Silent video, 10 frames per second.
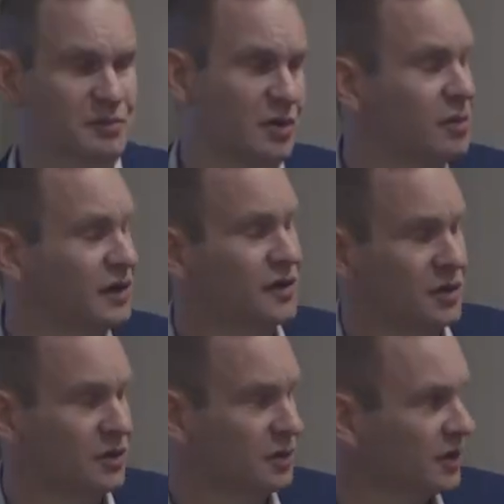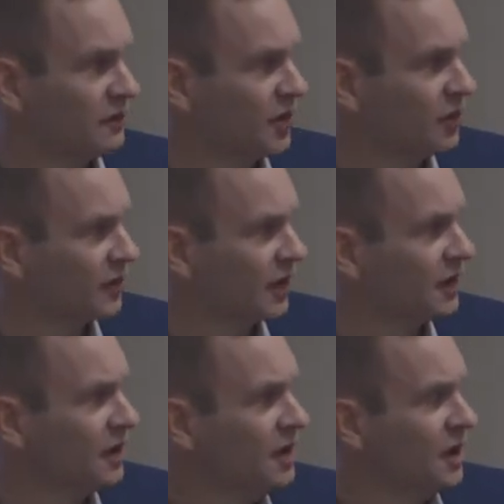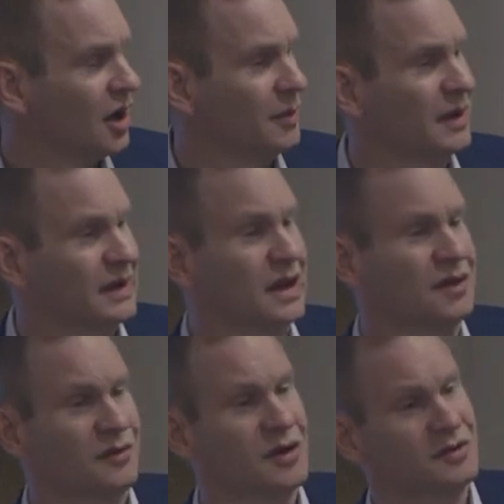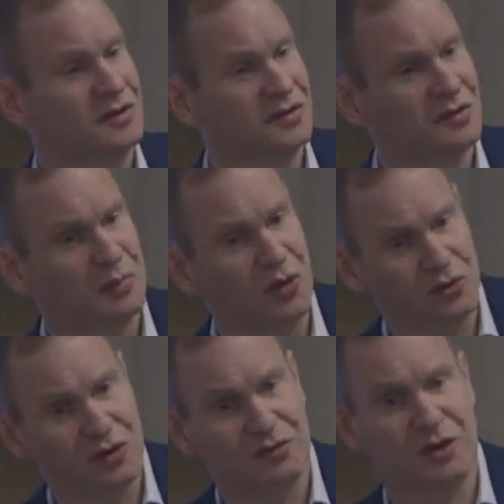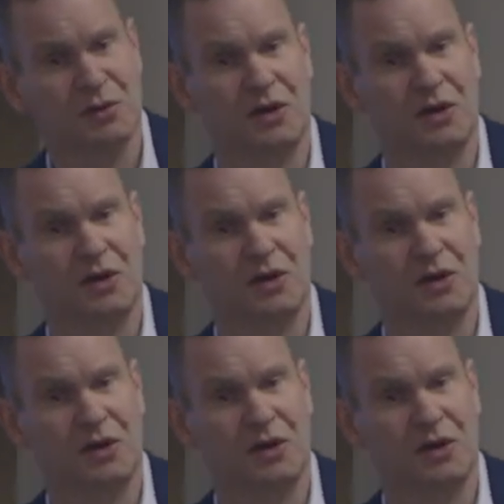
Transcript: probably don't want to be involved in. Again, it's very easy to spot crypto